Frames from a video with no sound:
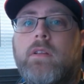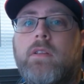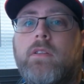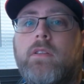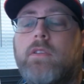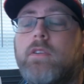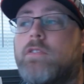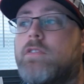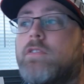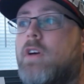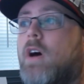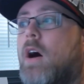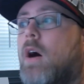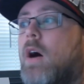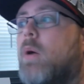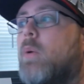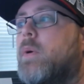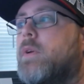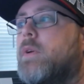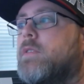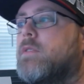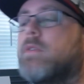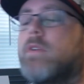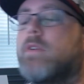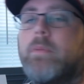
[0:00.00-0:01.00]
There's
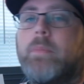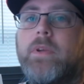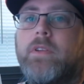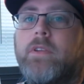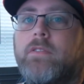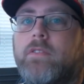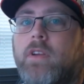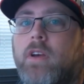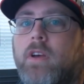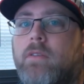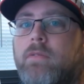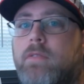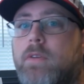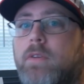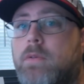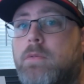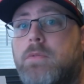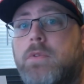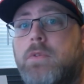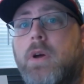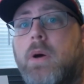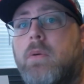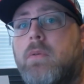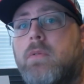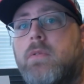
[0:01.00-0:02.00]
always going to be stuff you
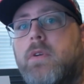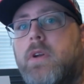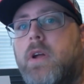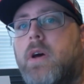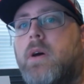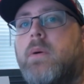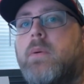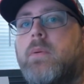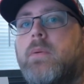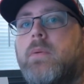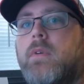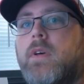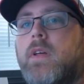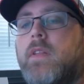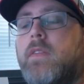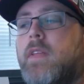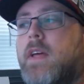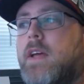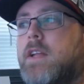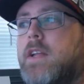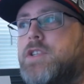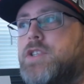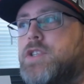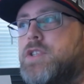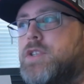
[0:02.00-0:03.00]
don't know and
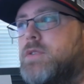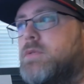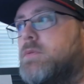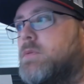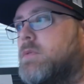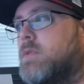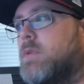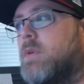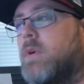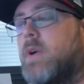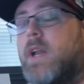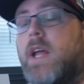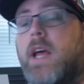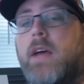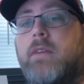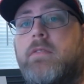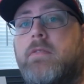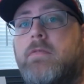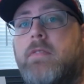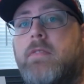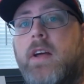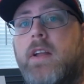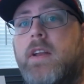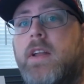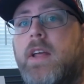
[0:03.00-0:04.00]
that you're going to have to
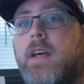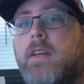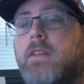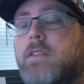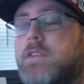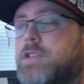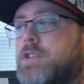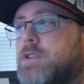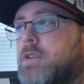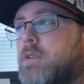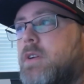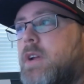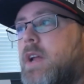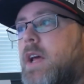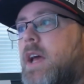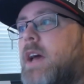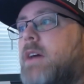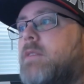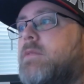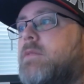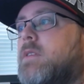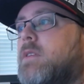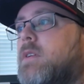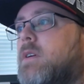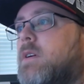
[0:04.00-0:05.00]
find out, that you're going to have
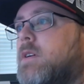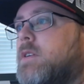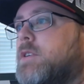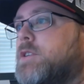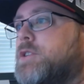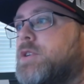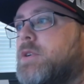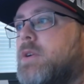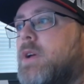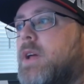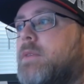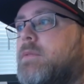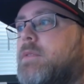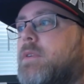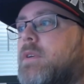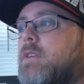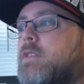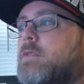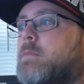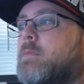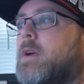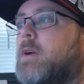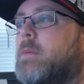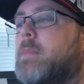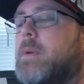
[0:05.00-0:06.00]
to learn, that you're going to have to
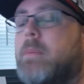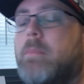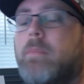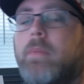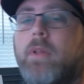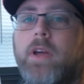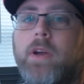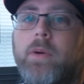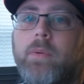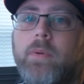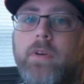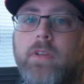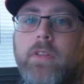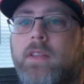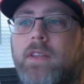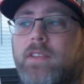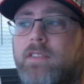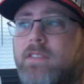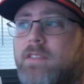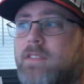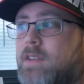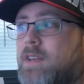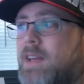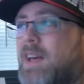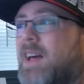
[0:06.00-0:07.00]
experiment and play with. That's
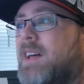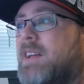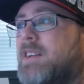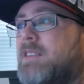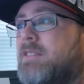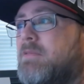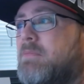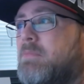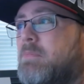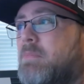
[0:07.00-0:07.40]
kind of